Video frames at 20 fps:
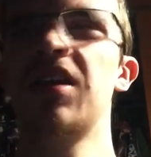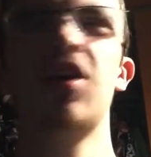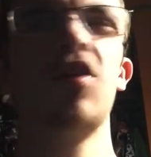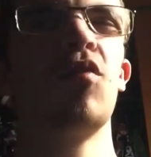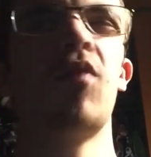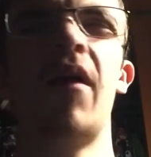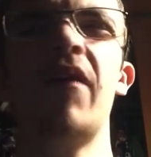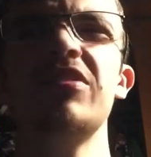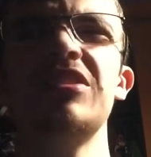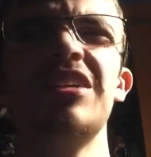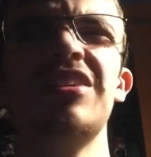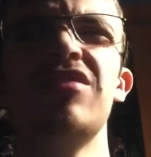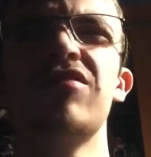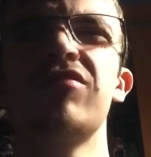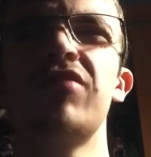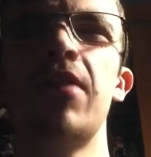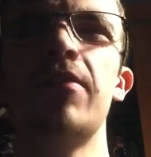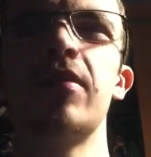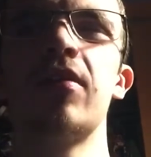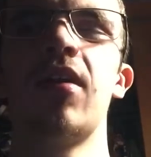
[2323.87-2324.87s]
Why am I saying I'm
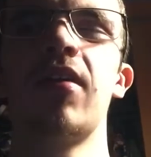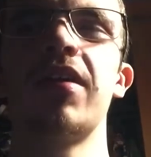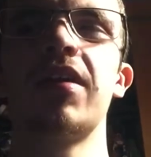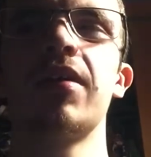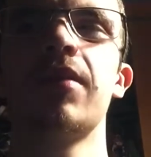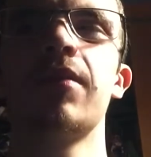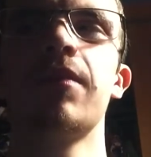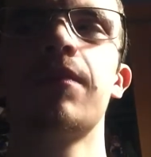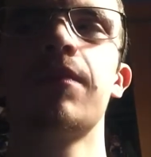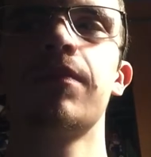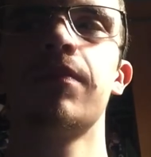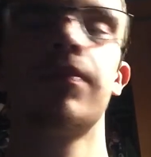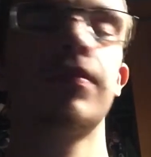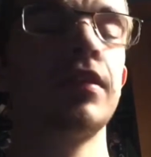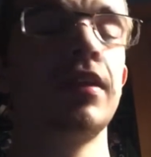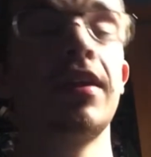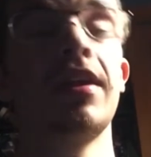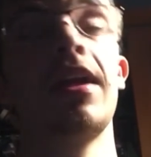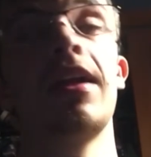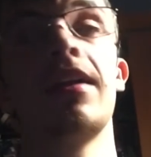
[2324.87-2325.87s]
February?
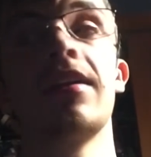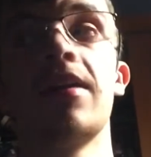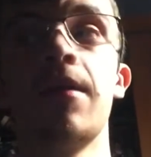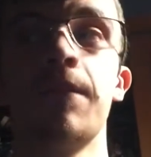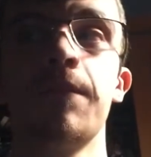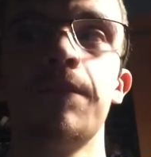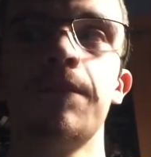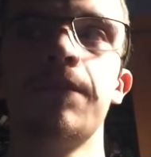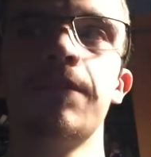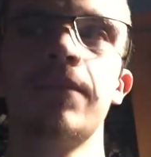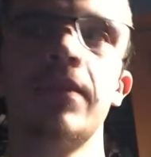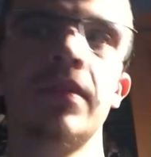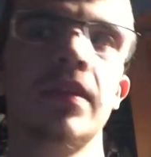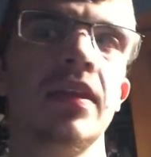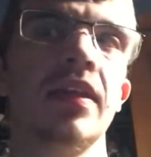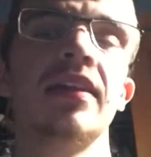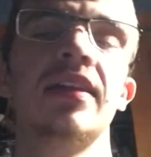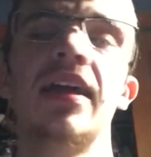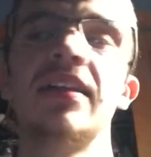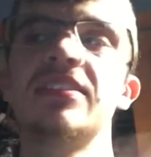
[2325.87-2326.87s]
I don't know.
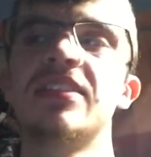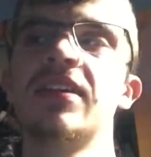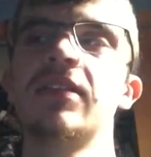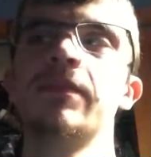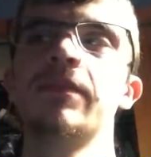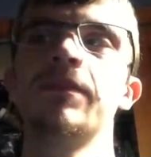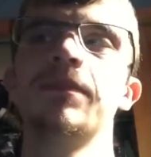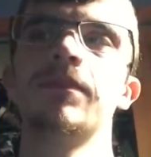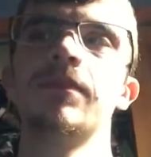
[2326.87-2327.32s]
That's it.